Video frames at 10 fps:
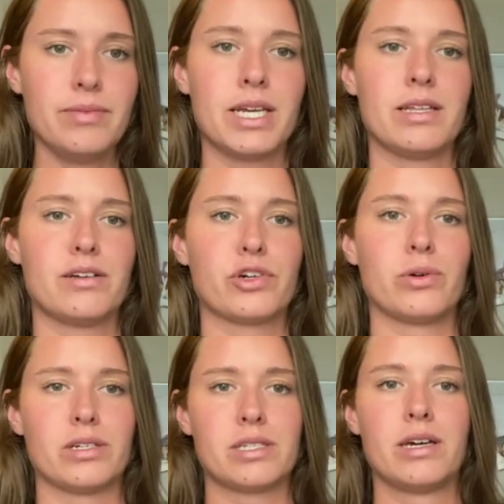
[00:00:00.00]
And then of
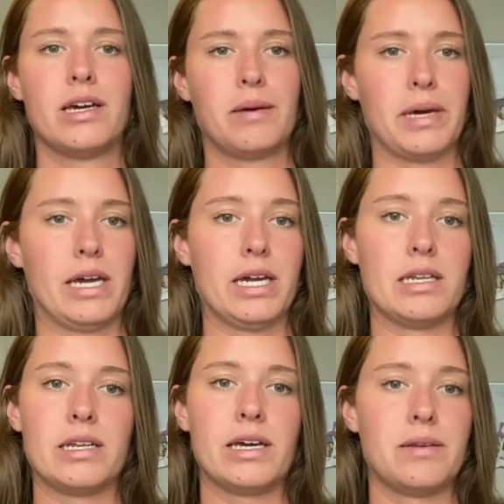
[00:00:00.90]
course,
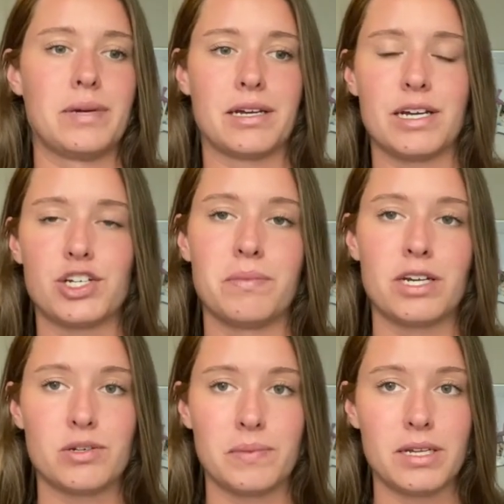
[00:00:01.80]
pain and medication
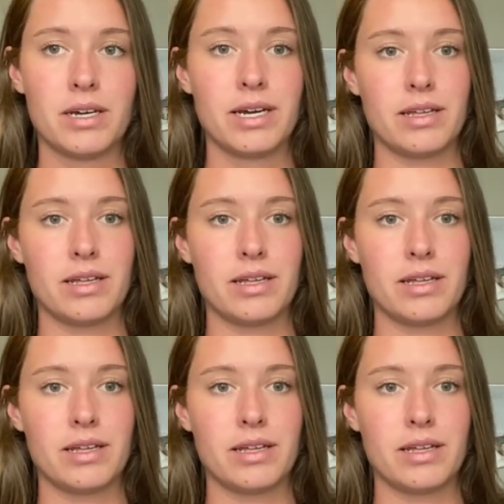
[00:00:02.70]
management.